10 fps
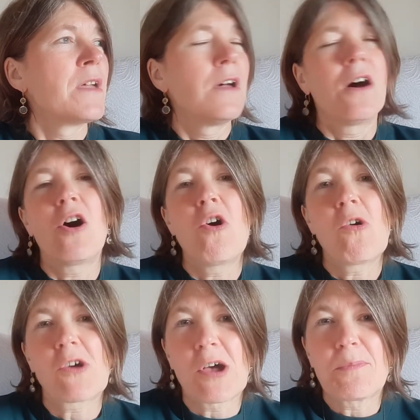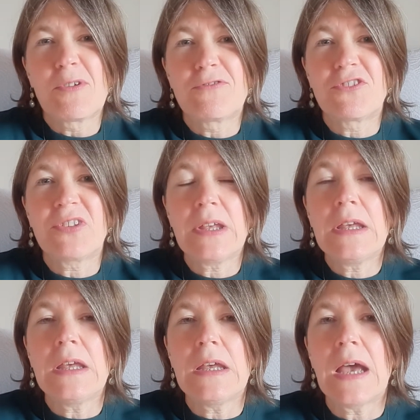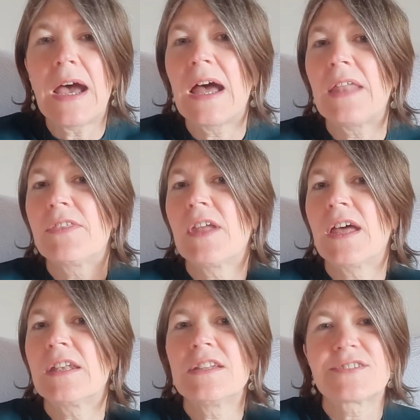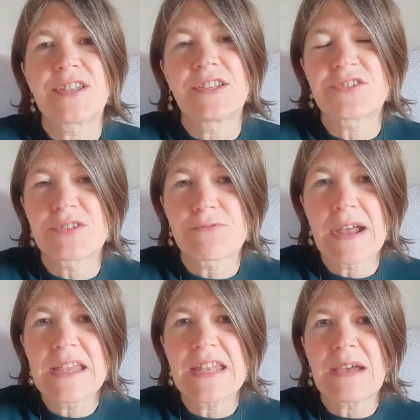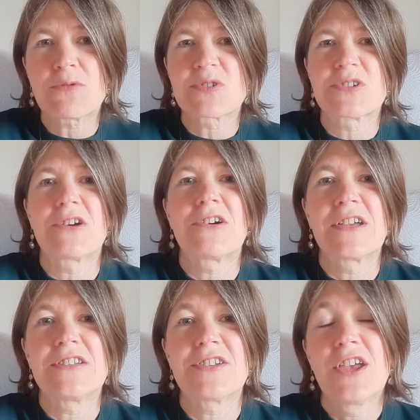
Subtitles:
hot cup of tea and listening to the rain outside,